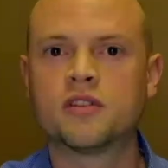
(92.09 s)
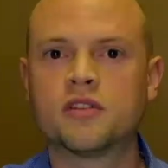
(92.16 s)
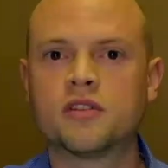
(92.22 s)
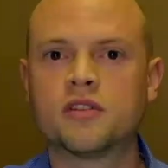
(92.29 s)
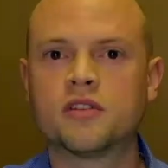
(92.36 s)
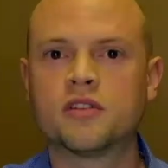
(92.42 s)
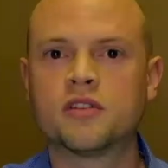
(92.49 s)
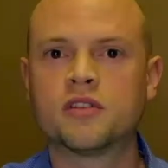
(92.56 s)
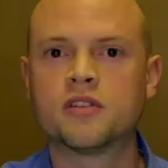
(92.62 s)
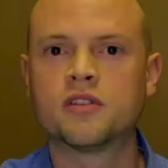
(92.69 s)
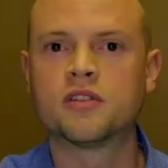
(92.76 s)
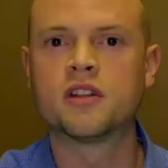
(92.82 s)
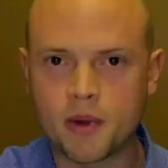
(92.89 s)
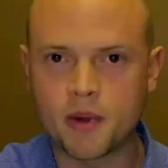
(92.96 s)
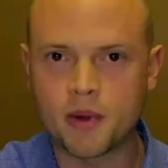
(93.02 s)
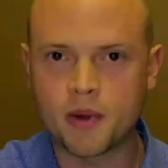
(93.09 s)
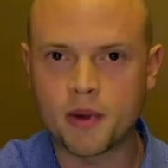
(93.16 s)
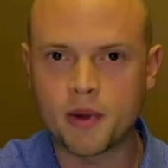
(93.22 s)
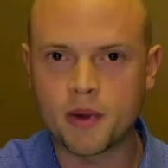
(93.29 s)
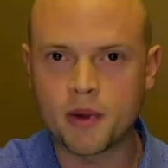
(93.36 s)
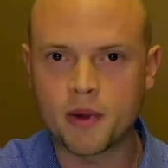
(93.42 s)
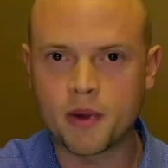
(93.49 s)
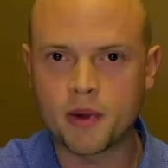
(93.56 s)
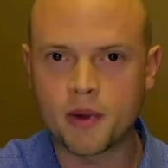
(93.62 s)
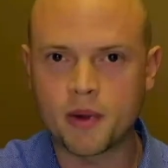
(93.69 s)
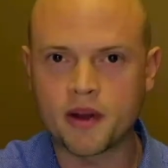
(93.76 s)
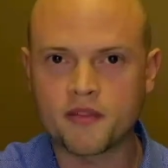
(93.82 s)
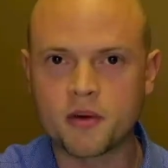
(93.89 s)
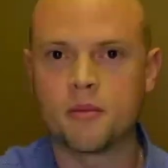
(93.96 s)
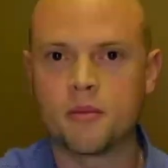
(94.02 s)
We're being told, stay away from
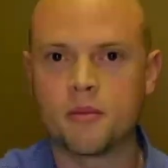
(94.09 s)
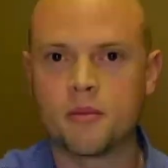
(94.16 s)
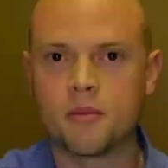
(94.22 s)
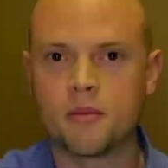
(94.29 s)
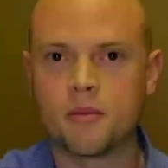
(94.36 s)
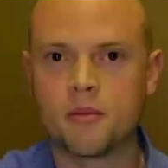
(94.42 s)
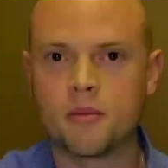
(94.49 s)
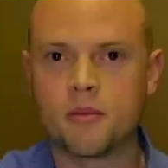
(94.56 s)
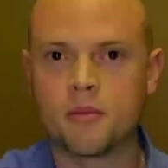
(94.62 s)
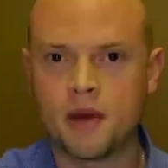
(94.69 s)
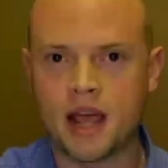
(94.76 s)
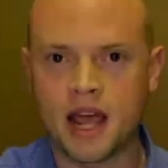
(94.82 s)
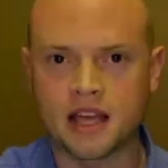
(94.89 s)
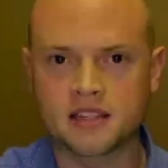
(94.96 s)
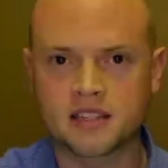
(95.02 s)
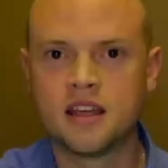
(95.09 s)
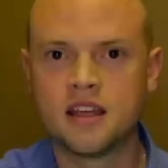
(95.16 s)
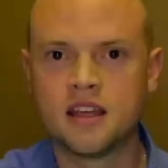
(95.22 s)
everybody and wear a mask.